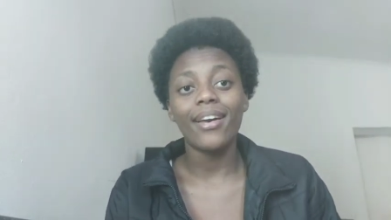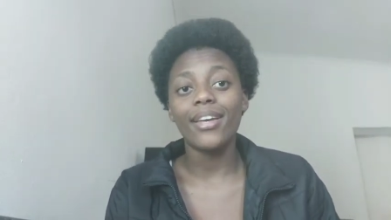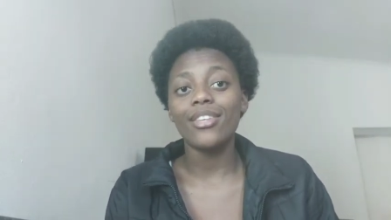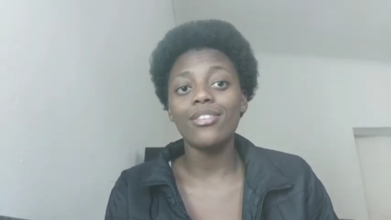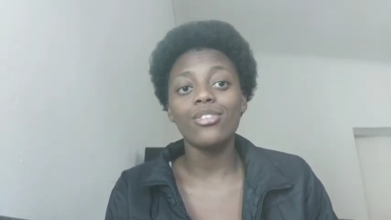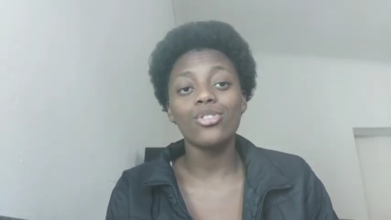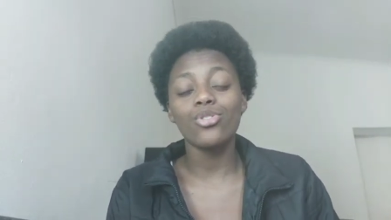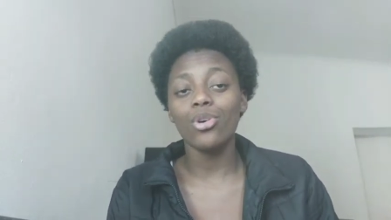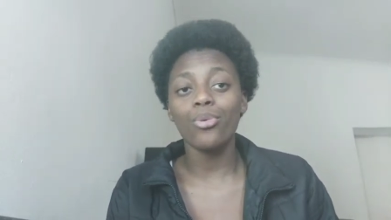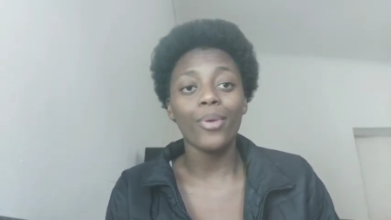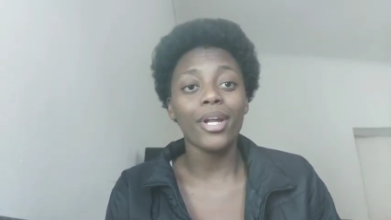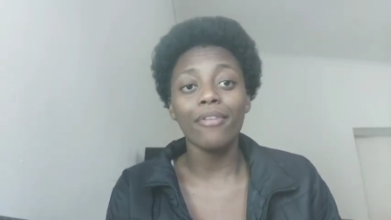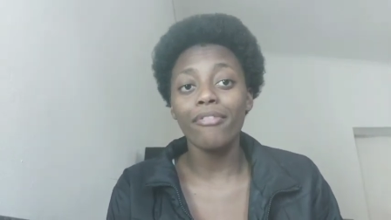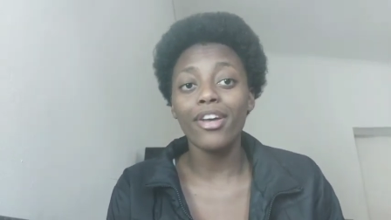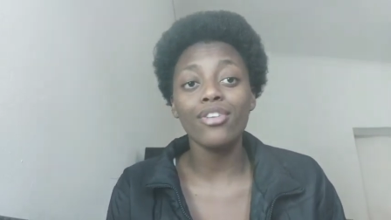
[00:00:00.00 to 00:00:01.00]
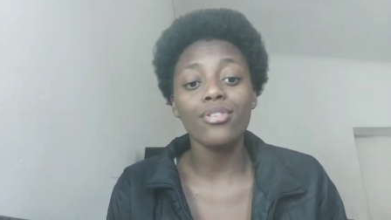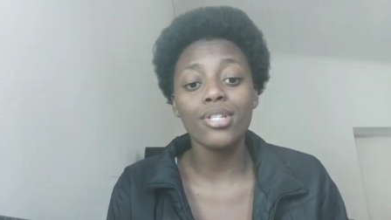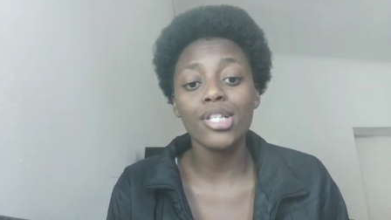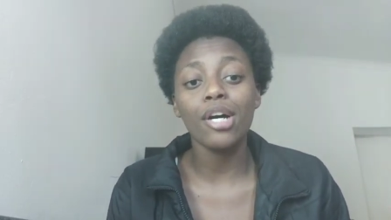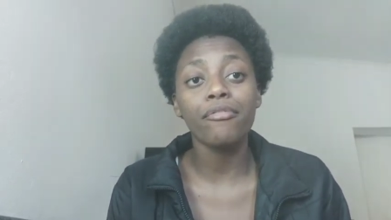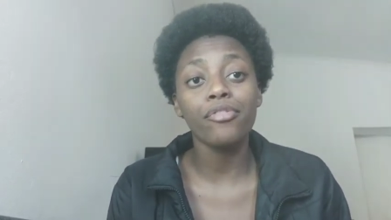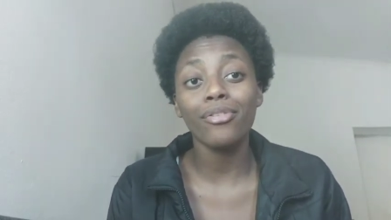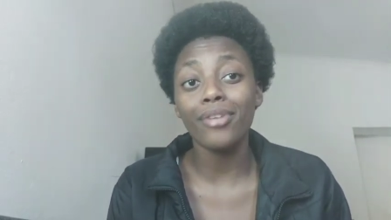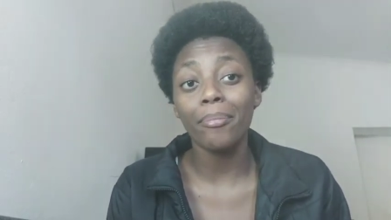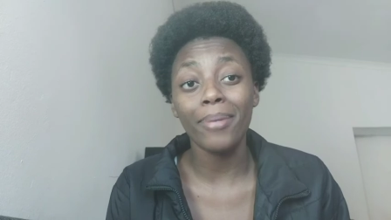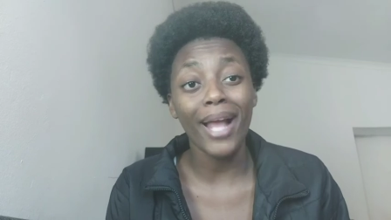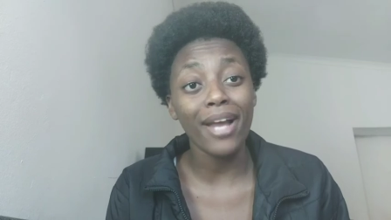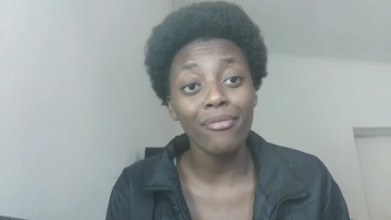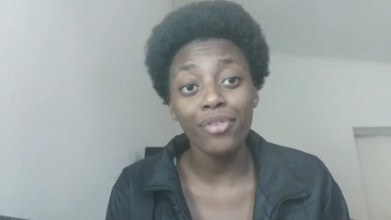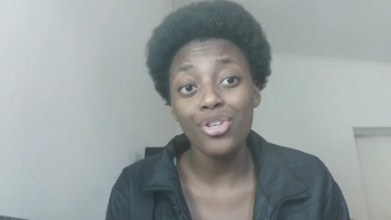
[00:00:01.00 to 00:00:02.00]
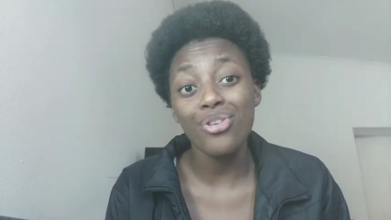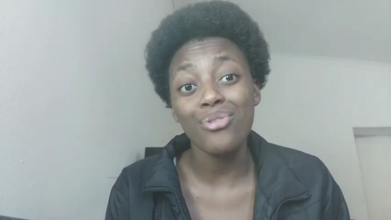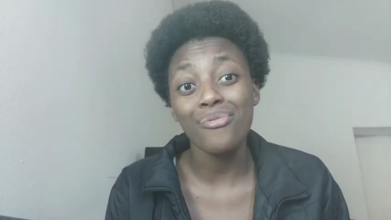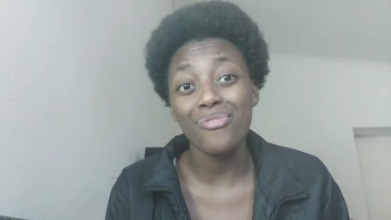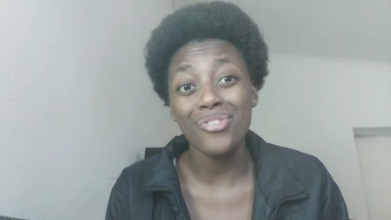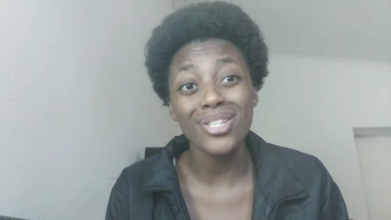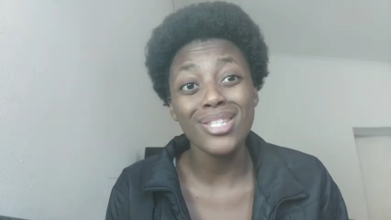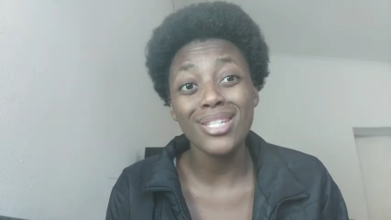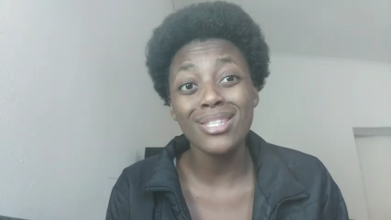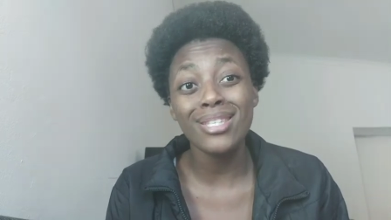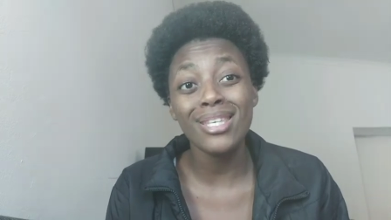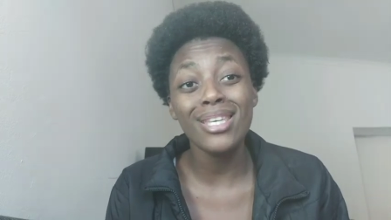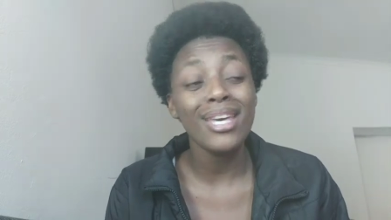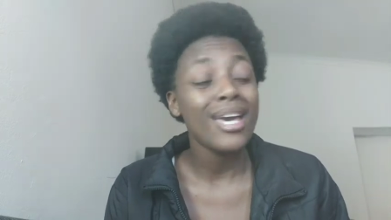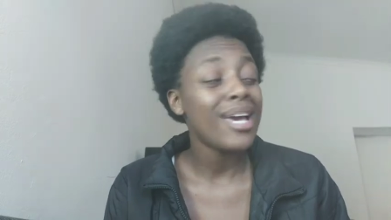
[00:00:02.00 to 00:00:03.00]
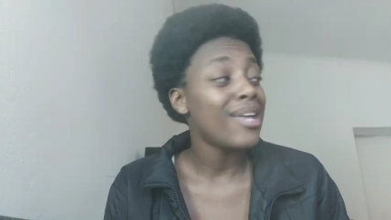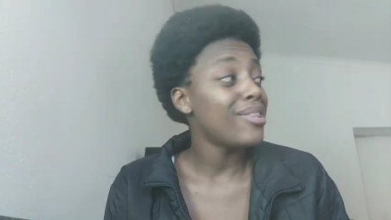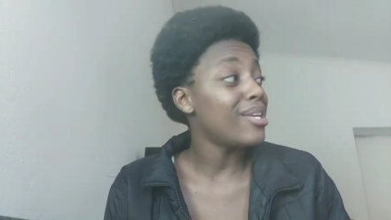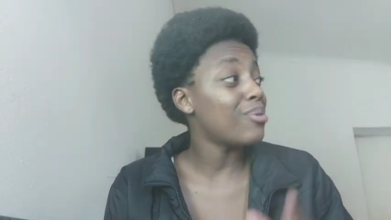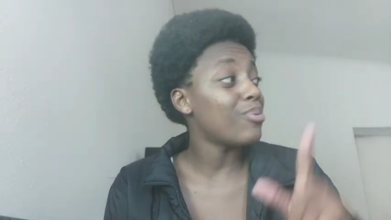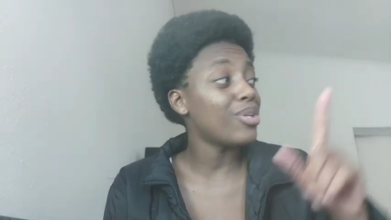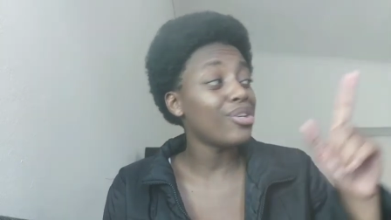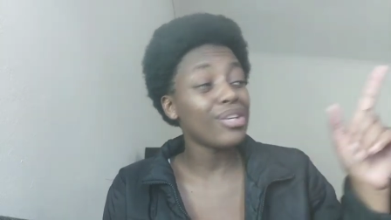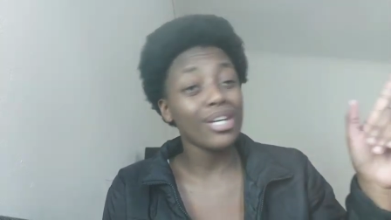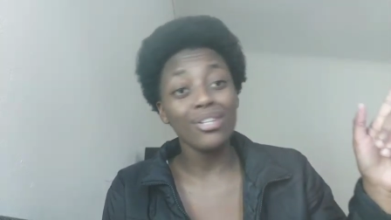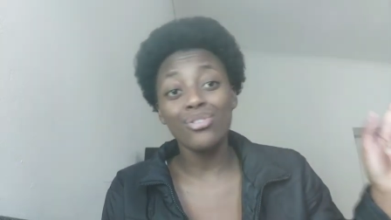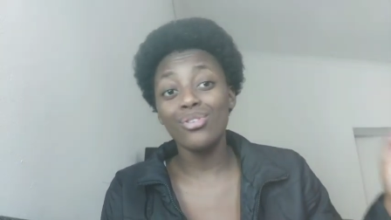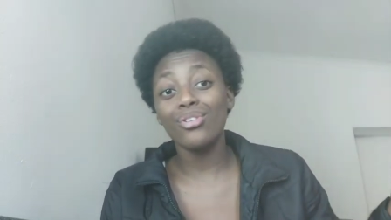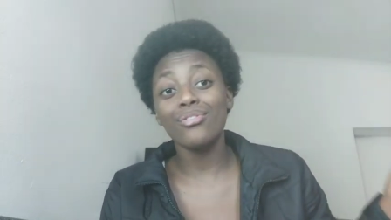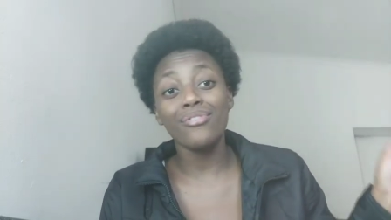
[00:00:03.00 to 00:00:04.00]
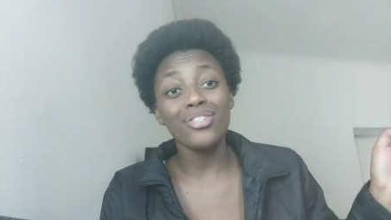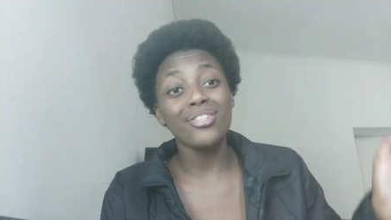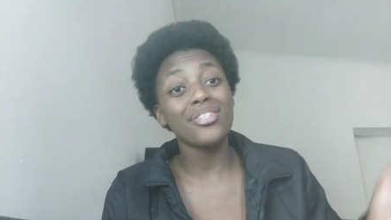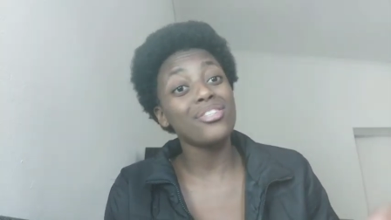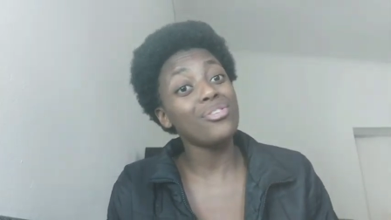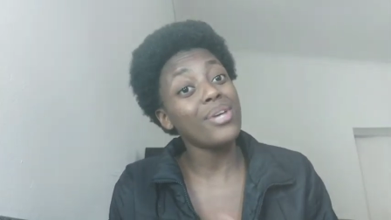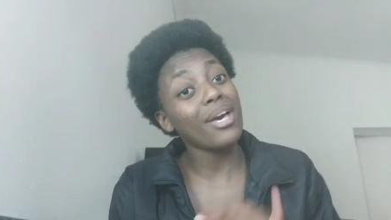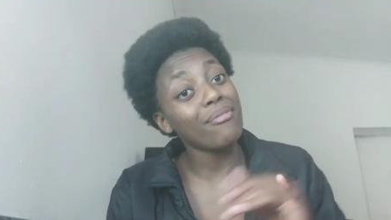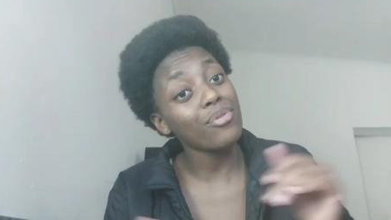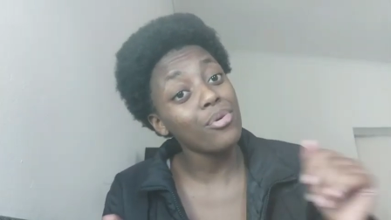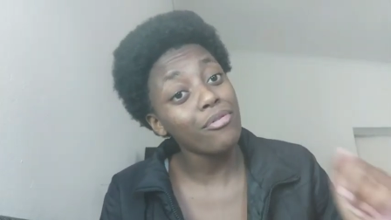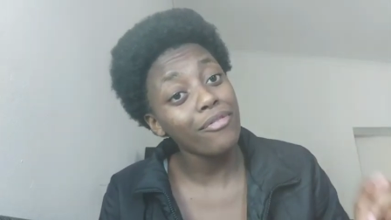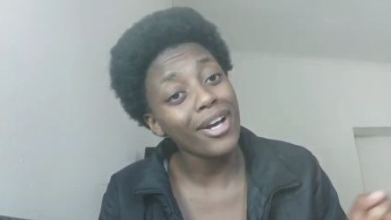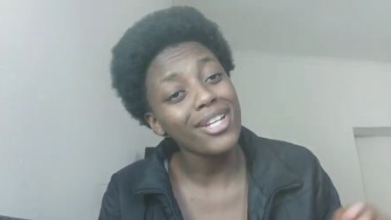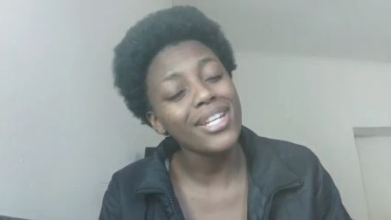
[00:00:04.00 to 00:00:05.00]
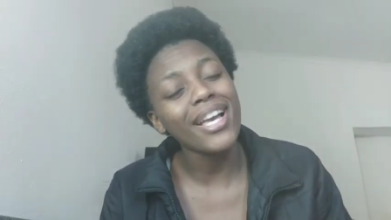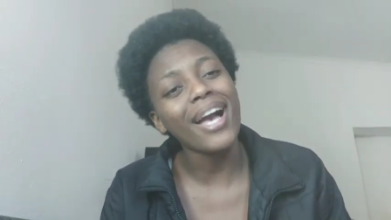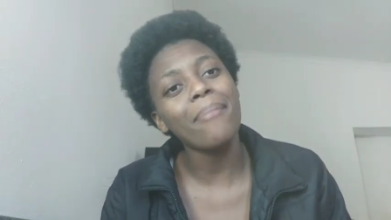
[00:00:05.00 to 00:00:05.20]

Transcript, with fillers: You don't want to find yourself, you've applied for university, then when you get to university, you have no funding.